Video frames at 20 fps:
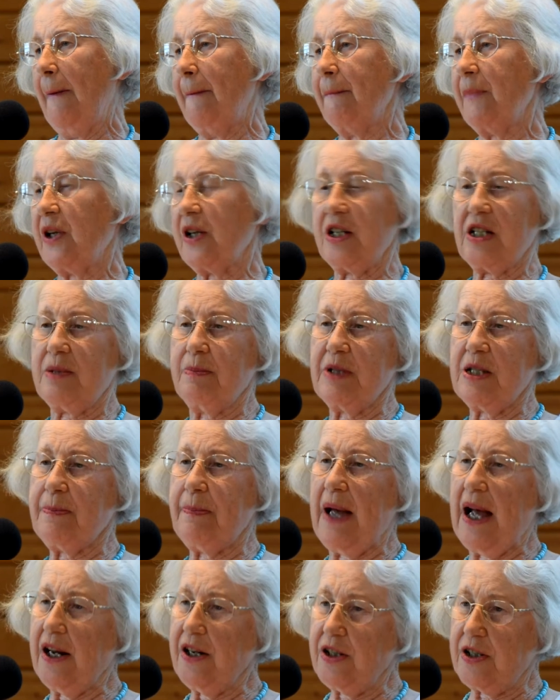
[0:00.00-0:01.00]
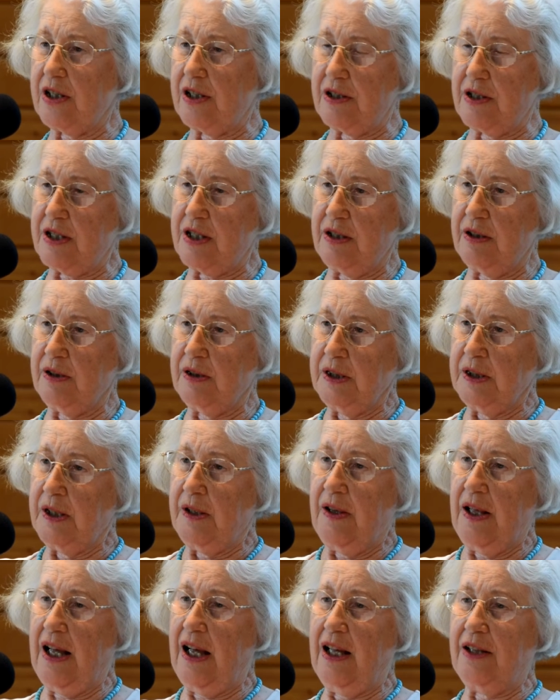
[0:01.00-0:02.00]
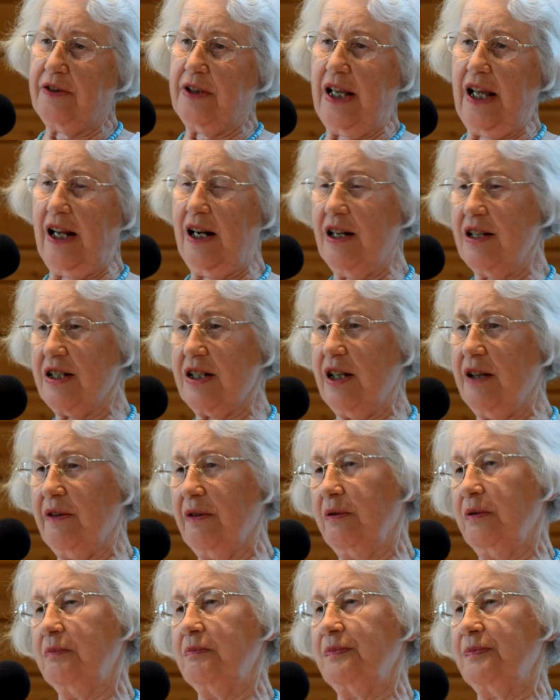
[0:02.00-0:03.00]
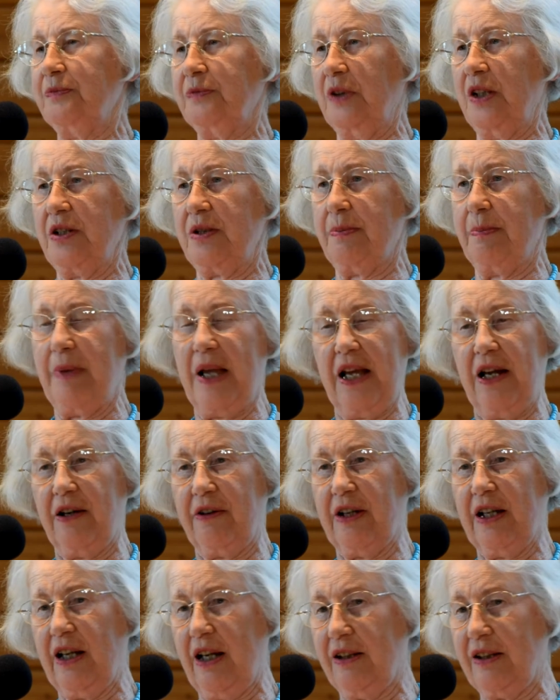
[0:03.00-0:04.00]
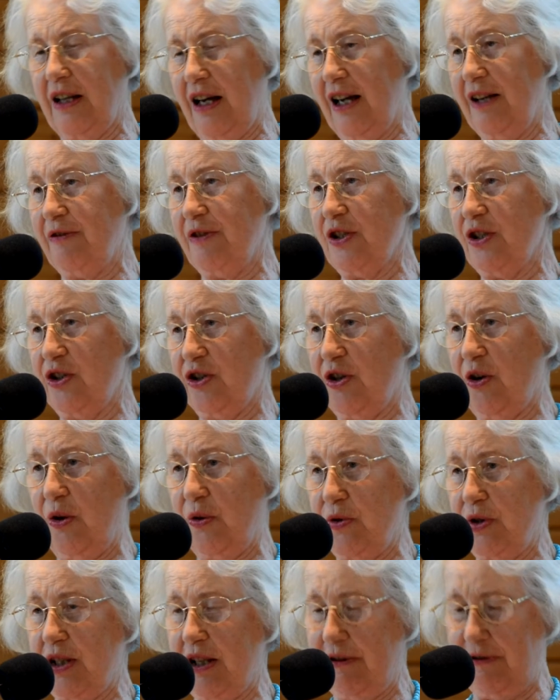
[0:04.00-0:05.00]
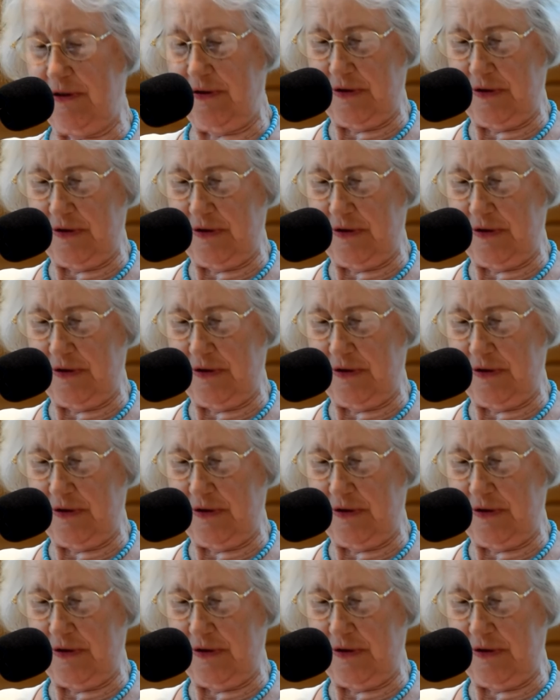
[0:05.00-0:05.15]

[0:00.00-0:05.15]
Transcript: Christmas pageants. And Else was Mary and I was Joseph.